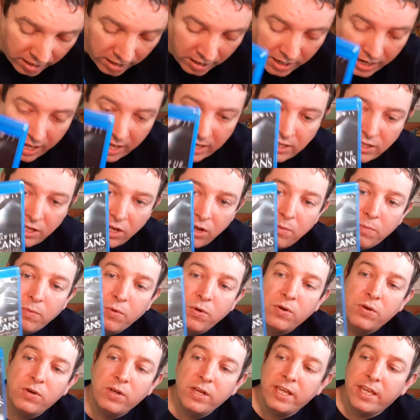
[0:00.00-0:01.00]
Last of the
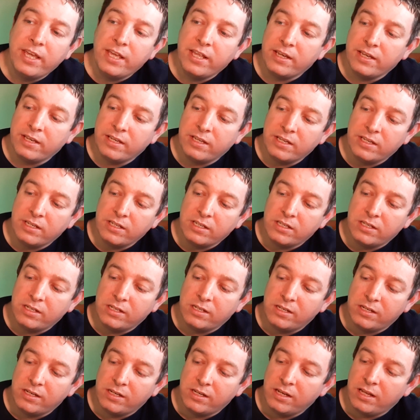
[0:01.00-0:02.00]

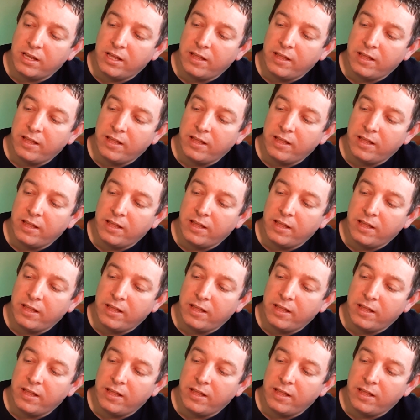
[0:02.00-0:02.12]
Mohicans,